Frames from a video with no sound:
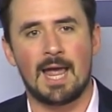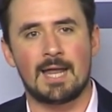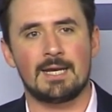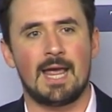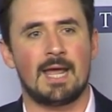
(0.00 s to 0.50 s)

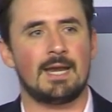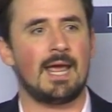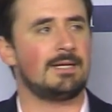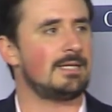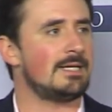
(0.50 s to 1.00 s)
and, and,
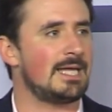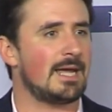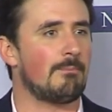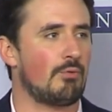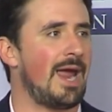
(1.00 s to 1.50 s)
and, and take
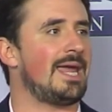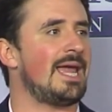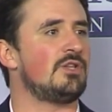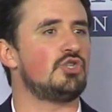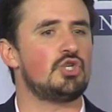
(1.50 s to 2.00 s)
a break
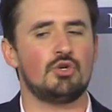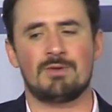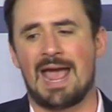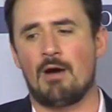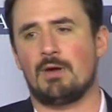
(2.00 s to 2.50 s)
and tune
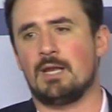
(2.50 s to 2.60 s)
out.